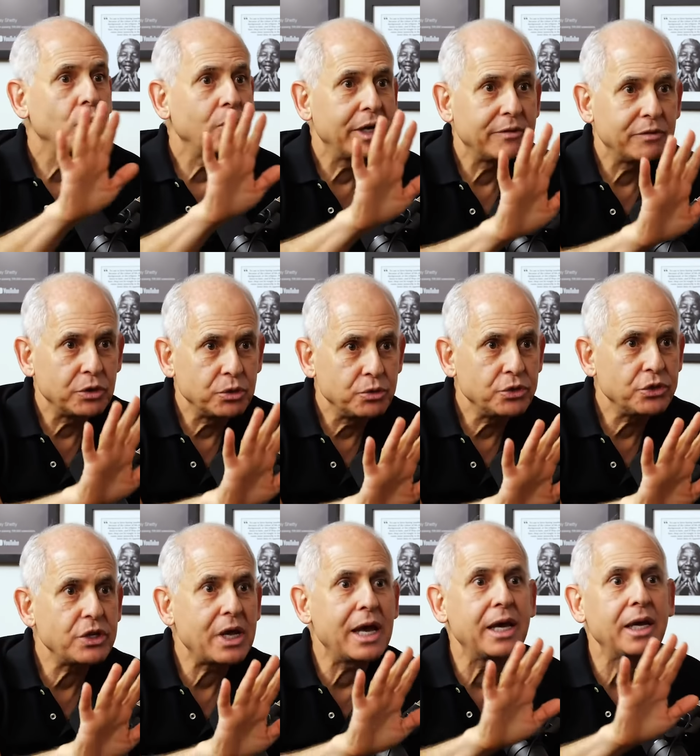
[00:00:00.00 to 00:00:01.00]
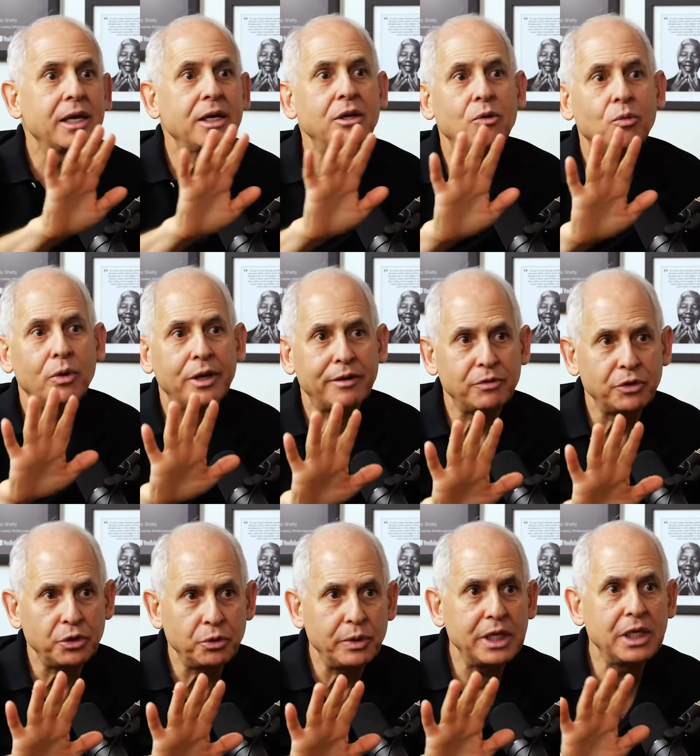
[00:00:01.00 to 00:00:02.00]
whatever you say, whatever
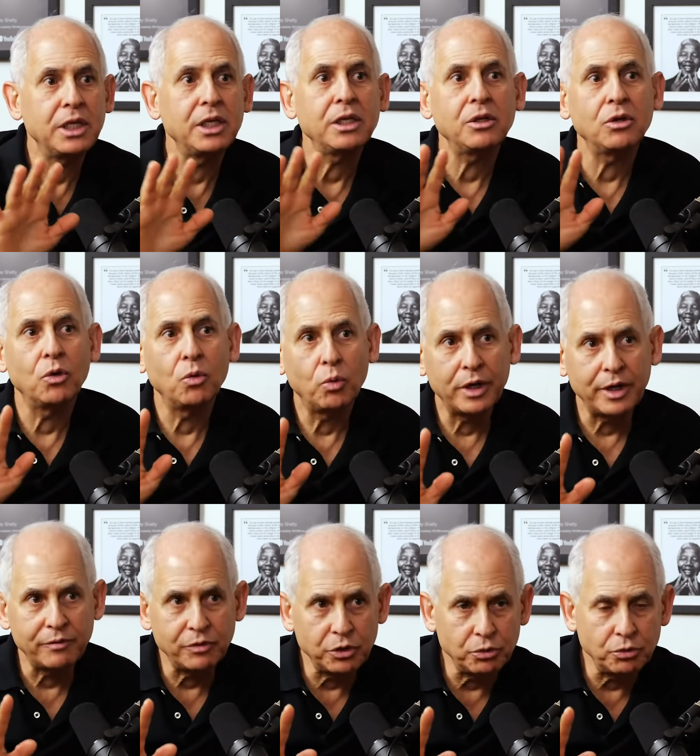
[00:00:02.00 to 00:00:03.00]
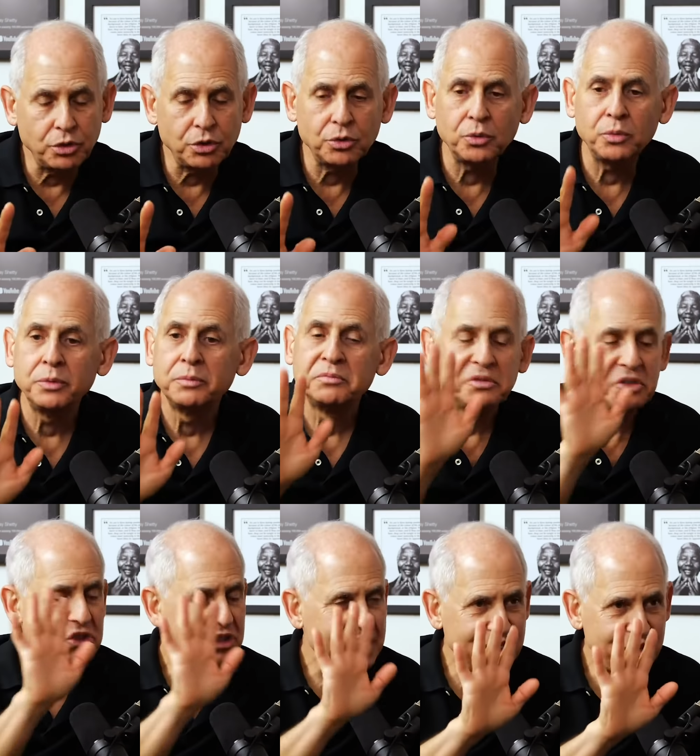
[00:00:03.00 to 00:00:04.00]
you eat, whatever you do,
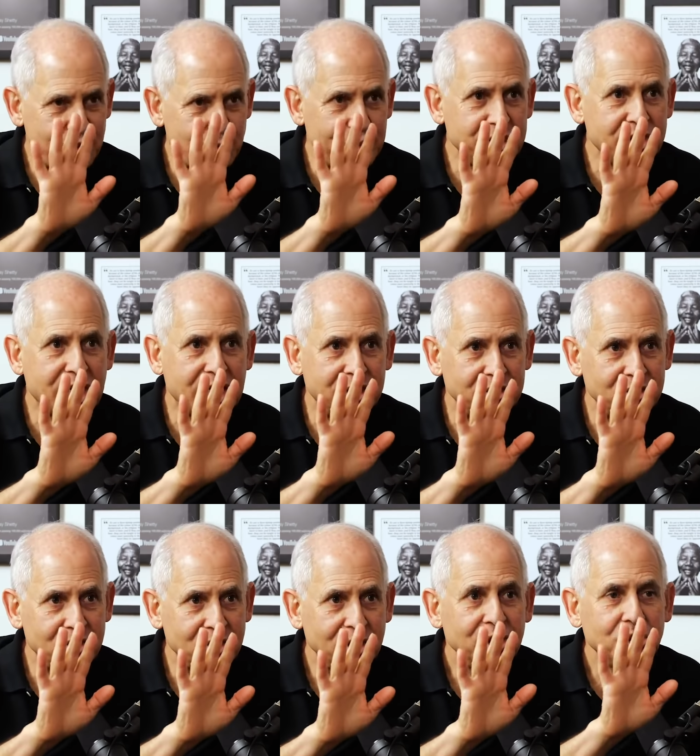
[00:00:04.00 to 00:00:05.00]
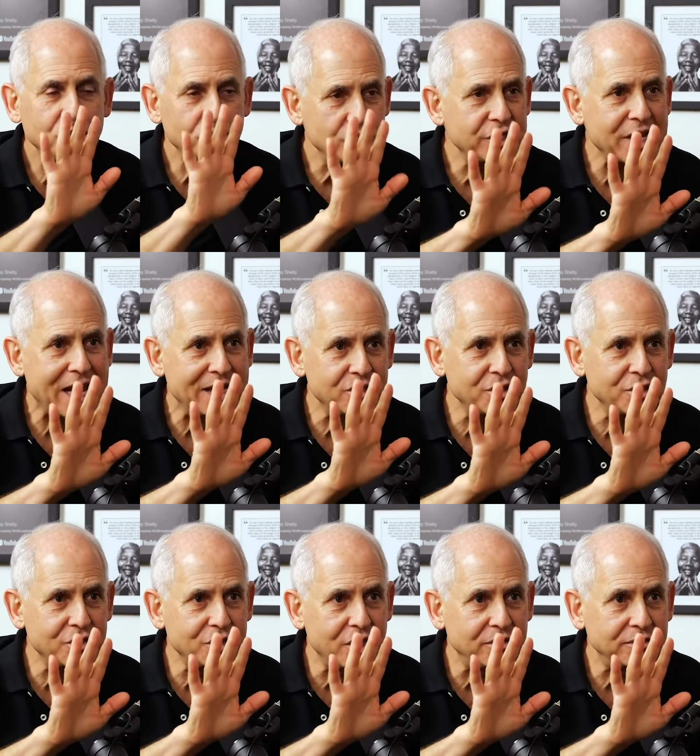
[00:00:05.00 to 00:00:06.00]
it takes three seconds. You just ask
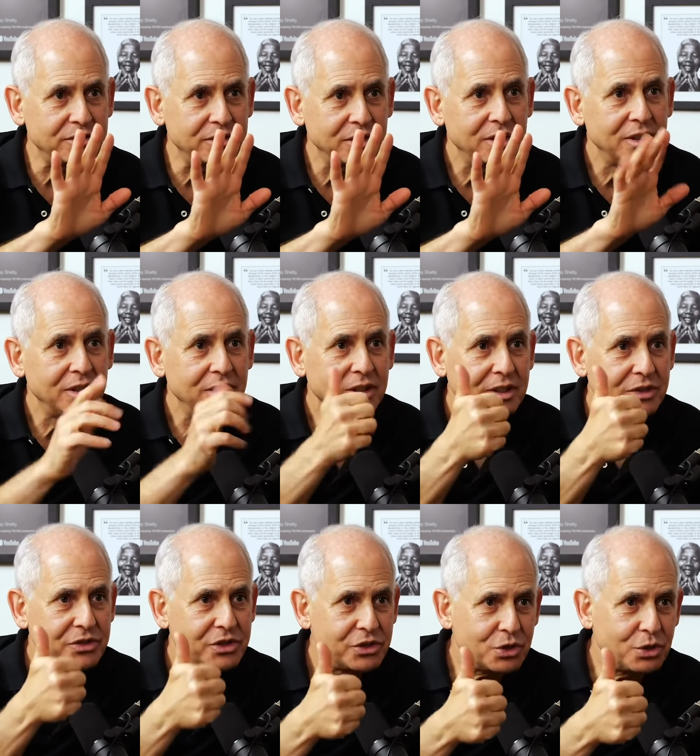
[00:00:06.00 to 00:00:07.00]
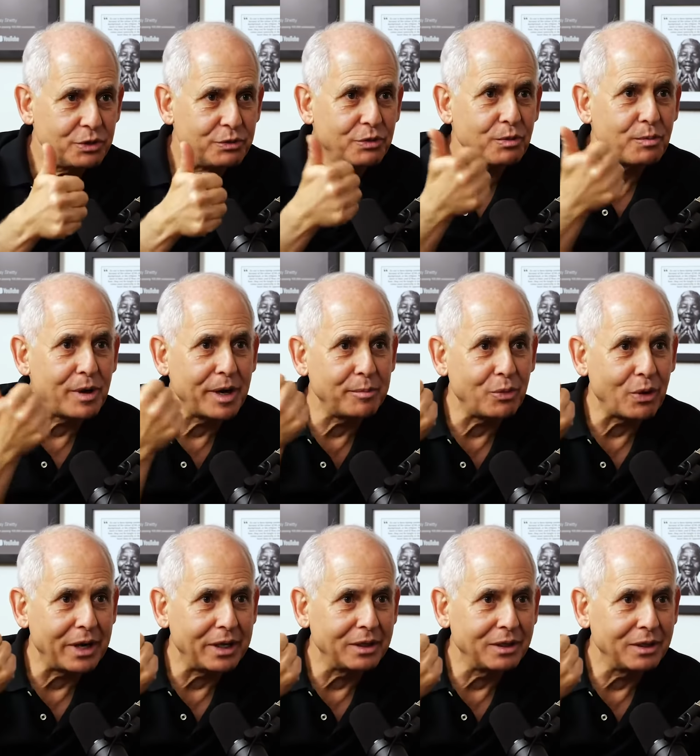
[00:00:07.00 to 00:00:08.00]
yourself, is this good for my
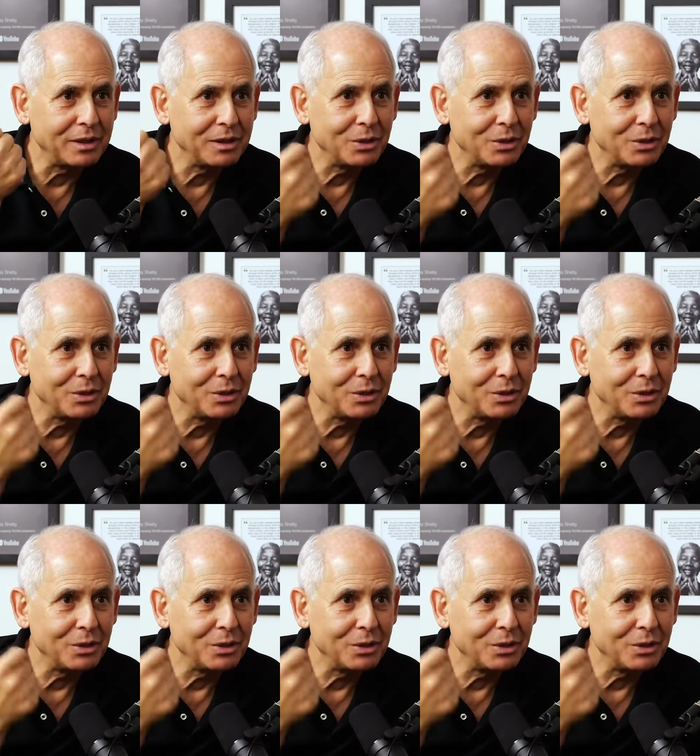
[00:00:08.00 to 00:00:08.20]
brain